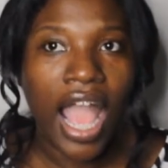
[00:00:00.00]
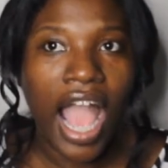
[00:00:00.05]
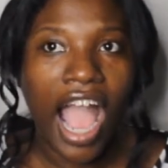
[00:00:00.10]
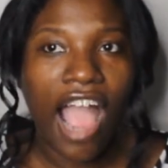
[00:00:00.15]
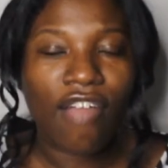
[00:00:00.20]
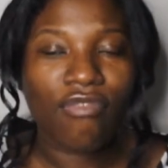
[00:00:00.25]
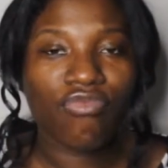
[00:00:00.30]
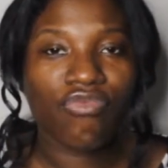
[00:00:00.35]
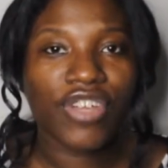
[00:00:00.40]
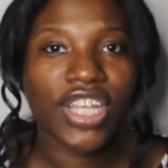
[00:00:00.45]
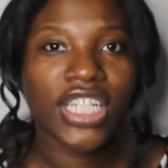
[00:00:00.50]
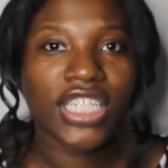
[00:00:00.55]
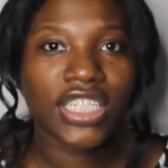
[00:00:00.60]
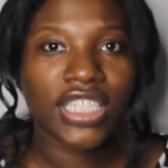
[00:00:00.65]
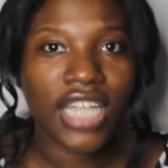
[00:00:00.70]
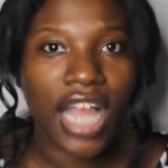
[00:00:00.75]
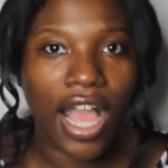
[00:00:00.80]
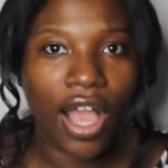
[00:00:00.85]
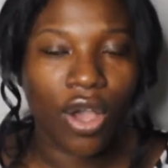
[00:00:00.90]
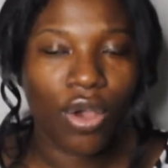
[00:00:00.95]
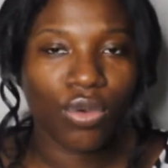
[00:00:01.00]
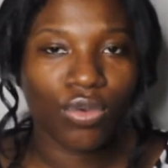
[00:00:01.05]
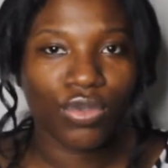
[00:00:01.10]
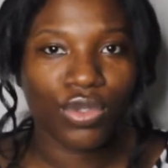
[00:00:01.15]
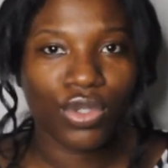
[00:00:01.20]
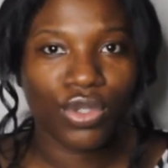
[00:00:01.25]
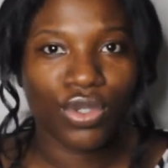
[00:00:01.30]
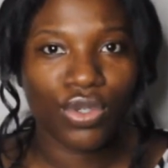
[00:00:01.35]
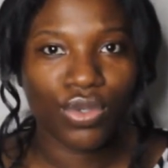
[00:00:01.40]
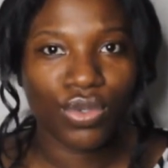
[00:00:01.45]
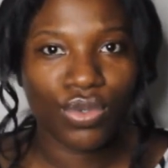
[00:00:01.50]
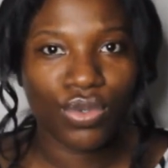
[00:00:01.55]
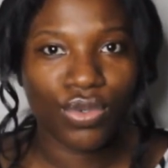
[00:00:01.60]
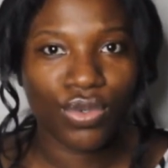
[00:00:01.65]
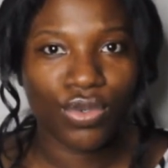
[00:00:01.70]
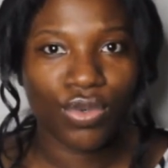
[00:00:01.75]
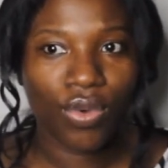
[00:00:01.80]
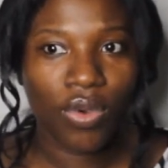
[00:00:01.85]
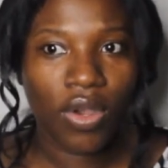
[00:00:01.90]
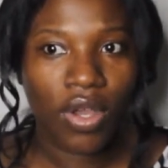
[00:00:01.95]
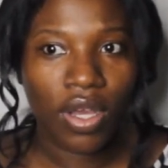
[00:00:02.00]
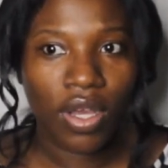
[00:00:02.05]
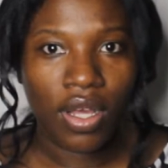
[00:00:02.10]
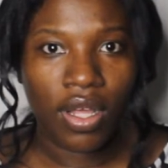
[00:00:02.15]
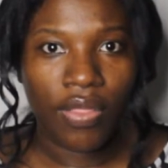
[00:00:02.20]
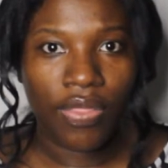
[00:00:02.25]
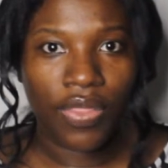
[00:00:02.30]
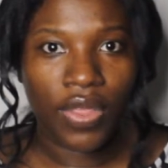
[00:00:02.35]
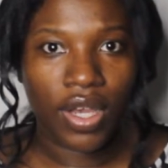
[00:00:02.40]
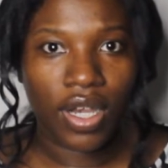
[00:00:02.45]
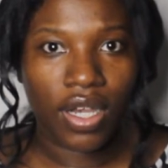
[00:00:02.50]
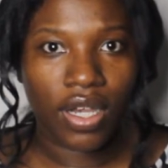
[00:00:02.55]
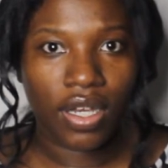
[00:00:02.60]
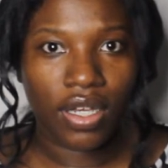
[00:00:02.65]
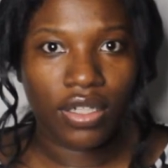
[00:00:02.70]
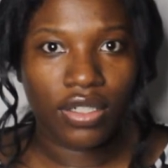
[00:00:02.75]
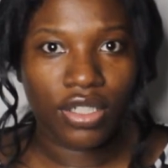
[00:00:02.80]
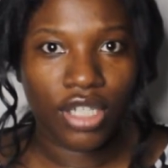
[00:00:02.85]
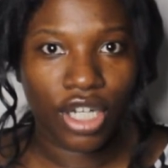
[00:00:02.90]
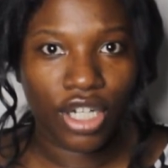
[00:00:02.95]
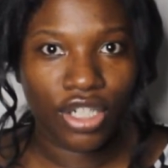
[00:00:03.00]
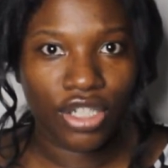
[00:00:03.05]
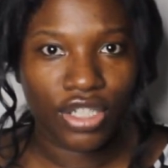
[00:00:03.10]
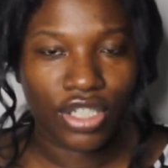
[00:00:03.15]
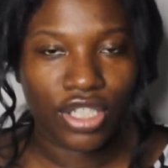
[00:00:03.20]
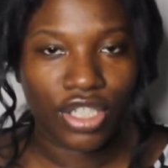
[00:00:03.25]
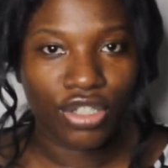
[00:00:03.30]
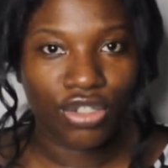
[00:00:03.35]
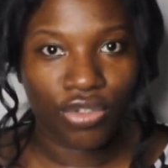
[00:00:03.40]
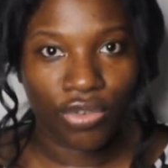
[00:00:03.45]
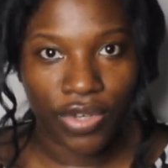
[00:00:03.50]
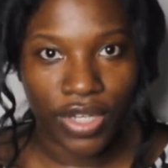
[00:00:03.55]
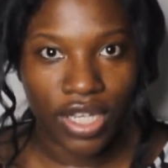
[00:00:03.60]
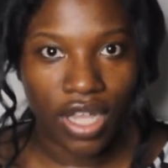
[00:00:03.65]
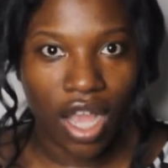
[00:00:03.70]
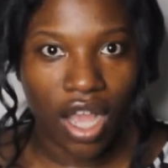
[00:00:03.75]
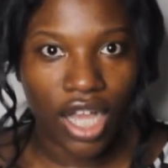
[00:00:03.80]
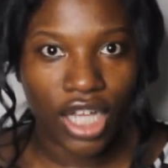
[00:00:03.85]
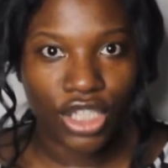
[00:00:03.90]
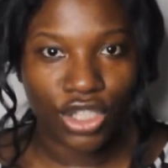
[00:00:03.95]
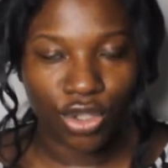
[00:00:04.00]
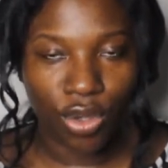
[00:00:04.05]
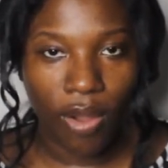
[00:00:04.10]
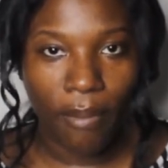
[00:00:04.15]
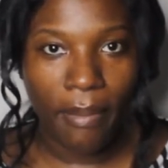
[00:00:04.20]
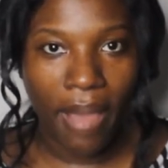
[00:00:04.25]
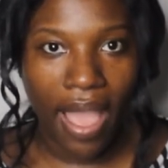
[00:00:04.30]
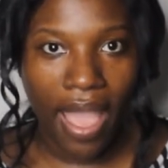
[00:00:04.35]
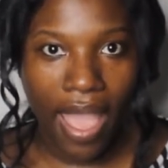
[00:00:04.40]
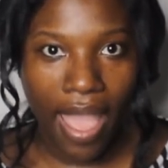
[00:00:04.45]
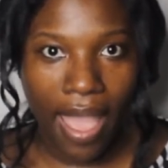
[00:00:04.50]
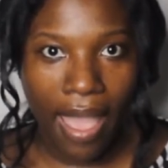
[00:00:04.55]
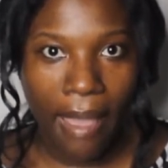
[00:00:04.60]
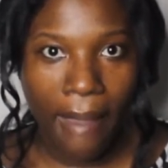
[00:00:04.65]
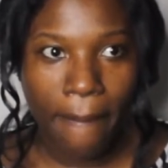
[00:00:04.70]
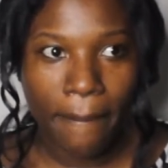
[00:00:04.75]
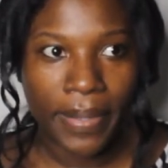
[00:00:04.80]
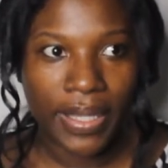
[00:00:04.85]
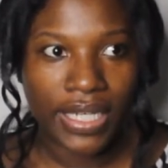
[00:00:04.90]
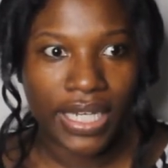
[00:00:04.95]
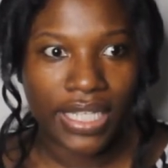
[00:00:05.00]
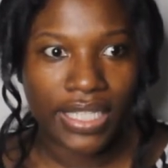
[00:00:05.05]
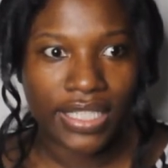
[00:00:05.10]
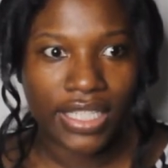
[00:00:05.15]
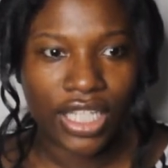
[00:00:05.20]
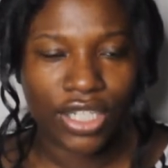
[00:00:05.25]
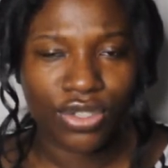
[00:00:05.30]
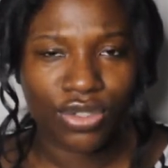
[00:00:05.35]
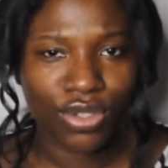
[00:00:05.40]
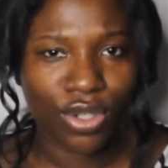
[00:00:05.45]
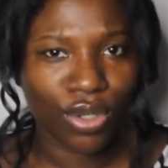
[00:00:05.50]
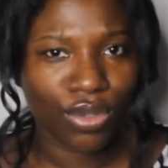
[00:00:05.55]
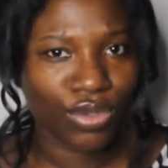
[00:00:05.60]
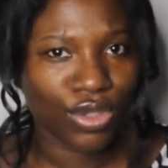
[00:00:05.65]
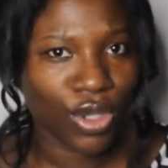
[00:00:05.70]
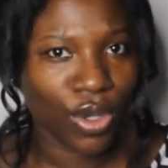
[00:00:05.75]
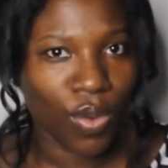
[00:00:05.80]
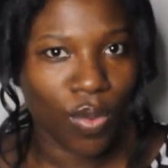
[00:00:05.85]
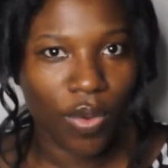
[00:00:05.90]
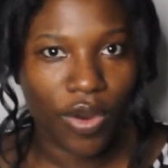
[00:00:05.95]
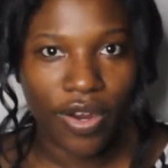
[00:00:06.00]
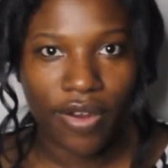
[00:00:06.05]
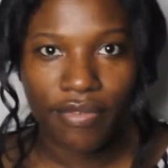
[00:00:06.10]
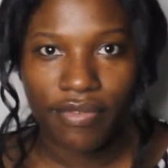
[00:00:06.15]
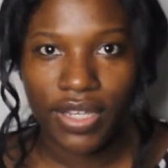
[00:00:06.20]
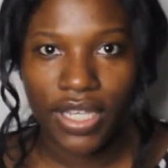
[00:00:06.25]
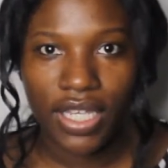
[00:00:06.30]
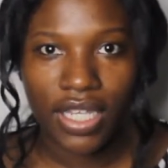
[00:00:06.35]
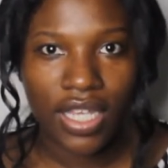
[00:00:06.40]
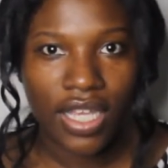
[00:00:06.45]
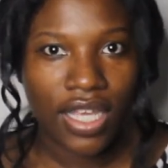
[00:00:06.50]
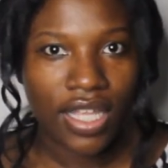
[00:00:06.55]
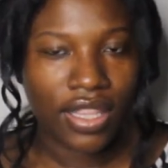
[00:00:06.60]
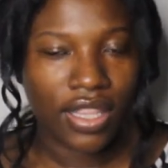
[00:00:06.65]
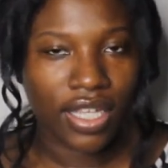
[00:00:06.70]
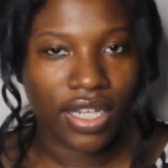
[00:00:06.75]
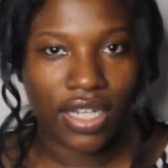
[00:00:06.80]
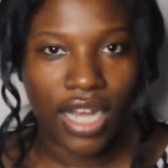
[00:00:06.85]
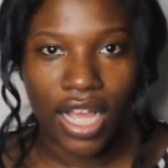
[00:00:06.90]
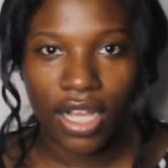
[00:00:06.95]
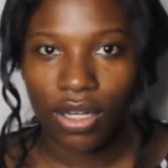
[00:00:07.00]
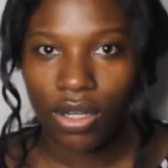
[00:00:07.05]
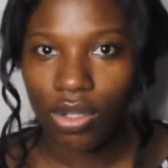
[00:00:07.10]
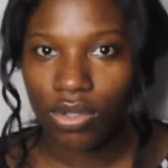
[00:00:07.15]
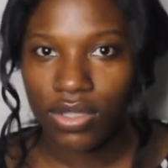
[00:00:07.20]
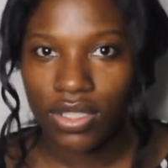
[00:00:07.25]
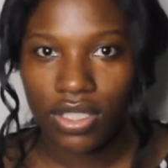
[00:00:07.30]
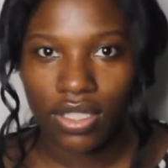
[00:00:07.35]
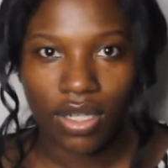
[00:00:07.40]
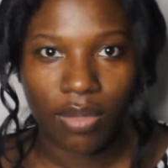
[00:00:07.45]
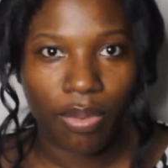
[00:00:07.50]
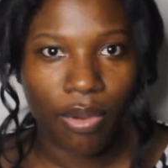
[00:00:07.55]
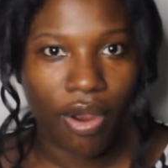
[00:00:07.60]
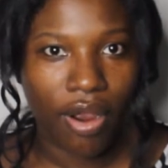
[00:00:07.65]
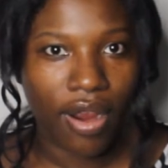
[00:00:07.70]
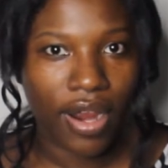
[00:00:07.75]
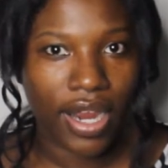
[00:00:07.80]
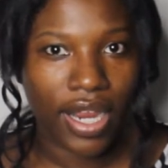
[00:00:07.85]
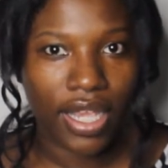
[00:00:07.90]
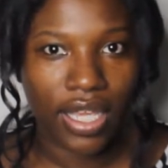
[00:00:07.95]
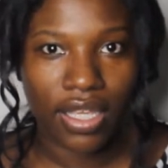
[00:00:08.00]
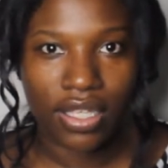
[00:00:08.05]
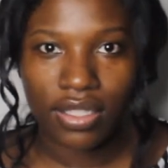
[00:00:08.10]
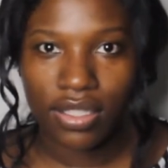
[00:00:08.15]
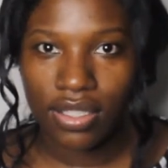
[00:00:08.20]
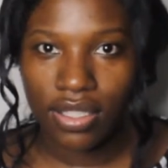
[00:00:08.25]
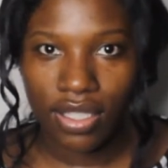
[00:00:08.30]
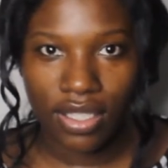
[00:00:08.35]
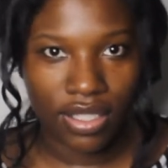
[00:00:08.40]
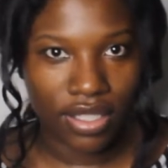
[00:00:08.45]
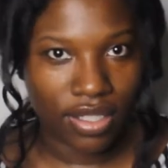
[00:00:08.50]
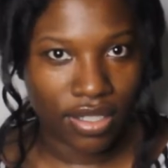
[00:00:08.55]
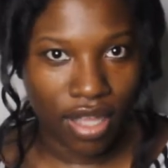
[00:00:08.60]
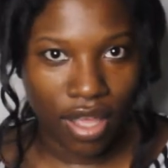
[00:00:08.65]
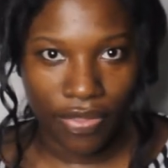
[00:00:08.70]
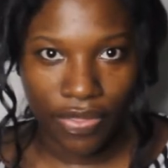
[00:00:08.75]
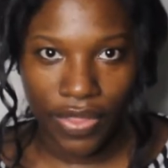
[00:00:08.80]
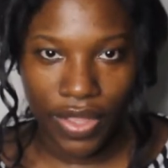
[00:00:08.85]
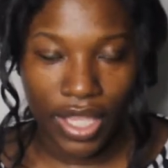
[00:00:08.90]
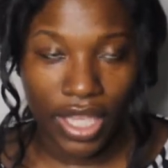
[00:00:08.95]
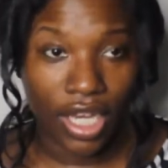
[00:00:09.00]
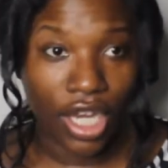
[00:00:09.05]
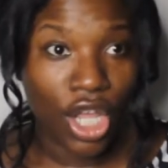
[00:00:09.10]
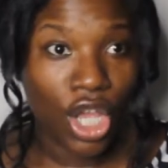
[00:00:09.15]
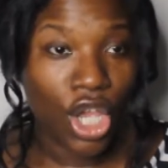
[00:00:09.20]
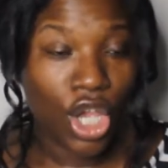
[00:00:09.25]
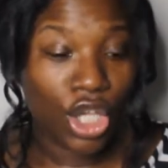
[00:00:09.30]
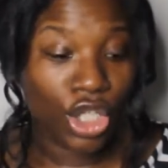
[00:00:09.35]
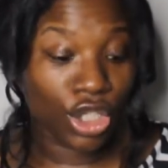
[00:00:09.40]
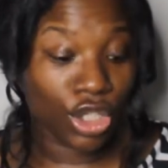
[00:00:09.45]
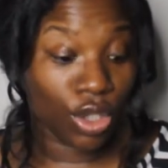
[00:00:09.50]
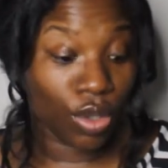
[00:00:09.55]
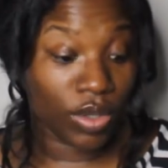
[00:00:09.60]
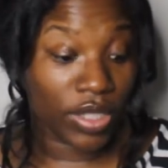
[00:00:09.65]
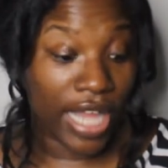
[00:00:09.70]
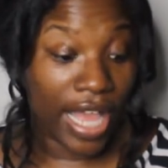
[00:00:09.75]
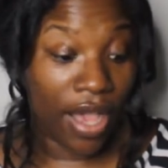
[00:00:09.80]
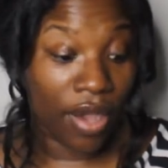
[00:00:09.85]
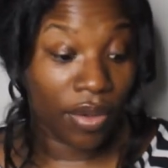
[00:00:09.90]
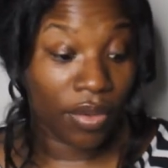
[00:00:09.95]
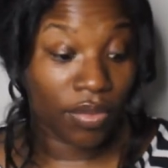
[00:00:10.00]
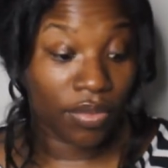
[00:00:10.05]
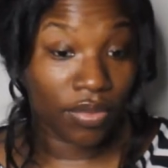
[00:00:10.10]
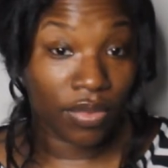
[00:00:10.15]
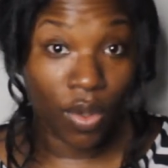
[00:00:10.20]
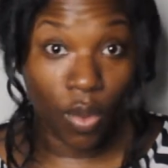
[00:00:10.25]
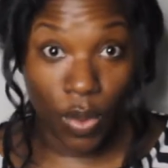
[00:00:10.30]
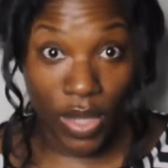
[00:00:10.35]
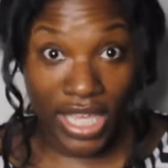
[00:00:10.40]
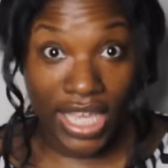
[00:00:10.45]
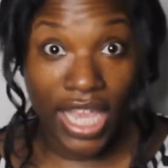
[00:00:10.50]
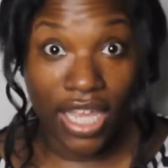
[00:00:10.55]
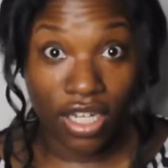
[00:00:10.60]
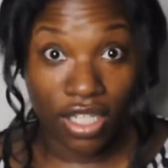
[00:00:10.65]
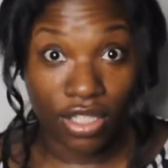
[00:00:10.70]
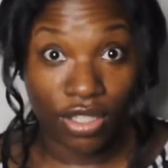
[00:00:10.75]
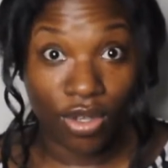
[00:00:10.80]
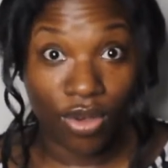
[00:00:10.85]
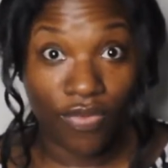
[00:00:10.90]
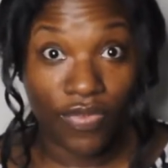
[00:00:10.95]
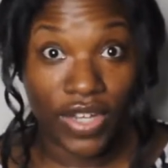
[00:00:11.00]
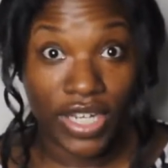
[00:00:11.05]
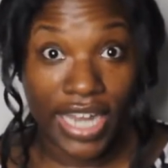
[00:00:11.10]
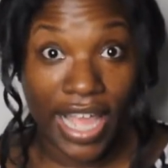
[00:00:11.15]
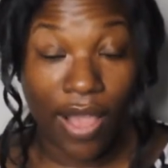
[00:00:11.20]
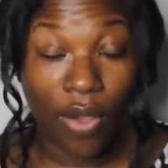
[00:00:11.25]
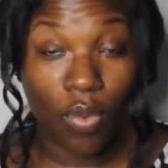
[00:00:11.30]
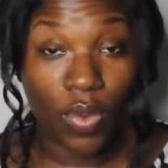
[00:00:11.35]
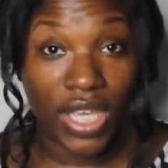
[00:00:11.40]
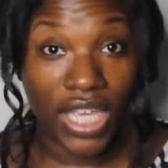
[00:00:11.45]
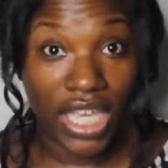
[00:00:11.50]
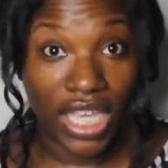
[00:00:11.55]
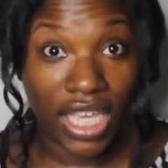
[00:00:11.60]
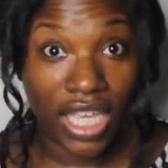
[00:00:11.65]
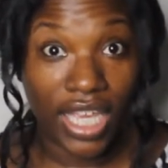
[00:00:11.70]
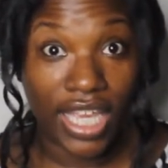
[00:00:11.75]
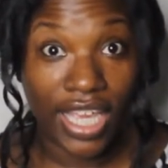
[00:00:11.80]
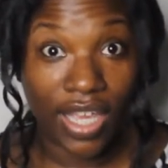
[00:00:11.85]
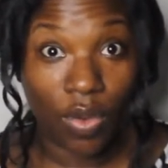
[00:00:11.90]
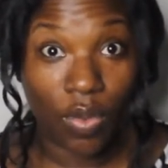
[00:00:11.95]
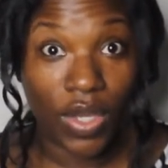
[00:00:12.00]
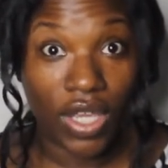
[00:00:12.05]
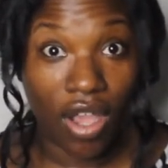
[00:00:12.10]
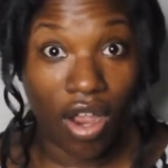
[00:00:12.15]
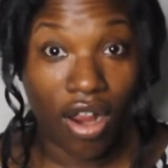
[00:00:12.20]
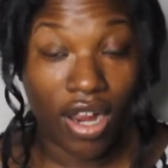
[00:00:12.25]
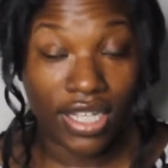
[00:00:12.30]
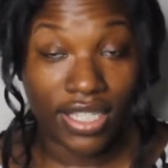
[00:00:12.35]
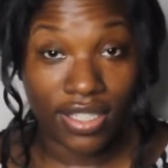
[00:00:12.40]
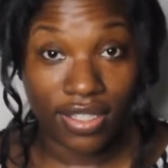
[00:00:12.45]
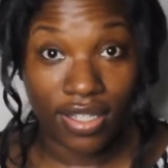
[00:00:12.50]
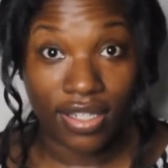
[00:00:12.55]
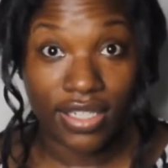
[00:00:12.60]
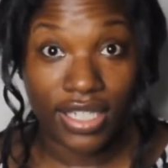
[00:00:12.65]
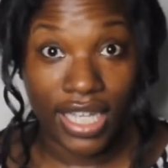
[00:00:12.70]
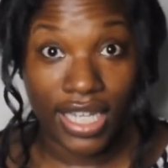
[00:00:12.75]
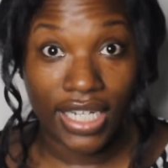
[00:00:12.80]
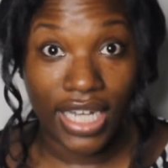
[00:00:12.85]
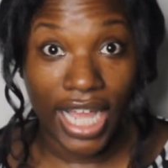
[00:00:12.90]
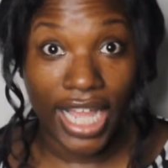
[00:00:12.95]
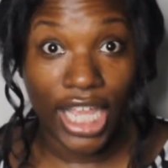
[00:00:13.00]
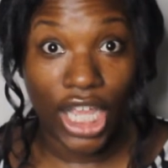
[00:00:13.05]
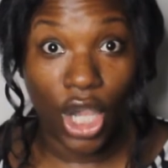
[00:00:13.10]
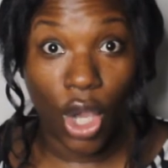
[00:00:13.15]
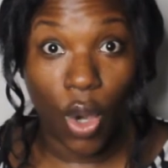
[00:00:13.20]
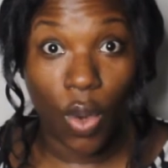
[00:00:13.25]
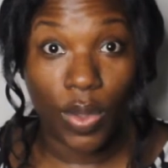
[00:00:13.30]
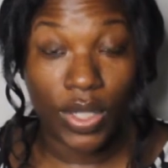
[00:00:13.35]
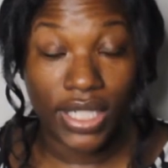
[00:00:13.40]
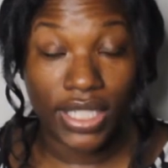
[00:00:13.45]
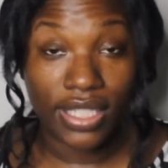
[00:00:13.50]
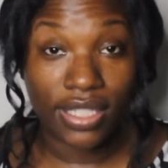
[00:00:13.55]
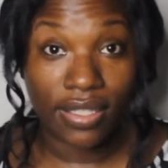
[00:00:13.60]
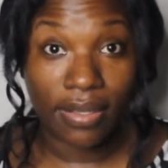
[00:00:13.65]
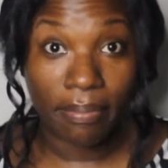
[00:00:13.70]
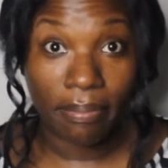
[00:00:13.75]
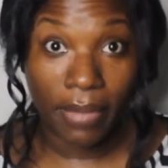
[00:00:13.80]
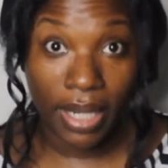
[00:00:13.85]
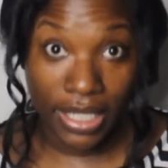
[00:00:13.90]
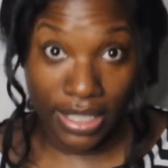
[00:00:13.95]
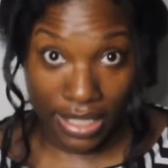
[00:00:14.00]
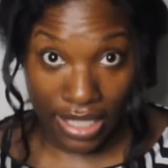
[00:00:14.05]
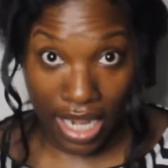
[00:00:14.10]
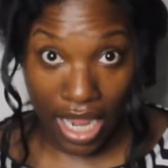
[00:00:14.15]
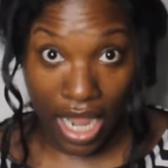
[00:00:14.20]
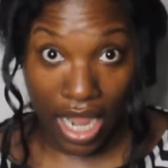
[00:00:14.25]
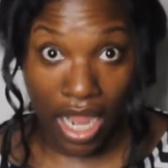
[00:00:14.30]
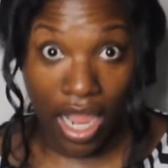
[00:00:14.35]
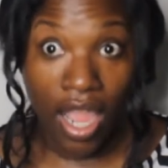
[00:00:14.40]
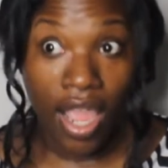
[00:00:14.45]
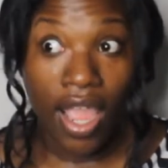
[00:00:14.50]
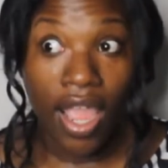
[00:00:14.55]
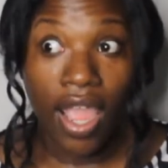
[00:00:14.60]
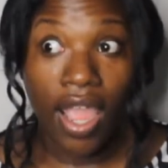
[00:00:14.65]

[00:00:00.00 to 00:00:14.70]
I reached out to the nurse triage on my app and they said, you know, don't worry, they're not close to apart, it's nothing. So now the weekend is over. Now here we are Sunday night going into Monday.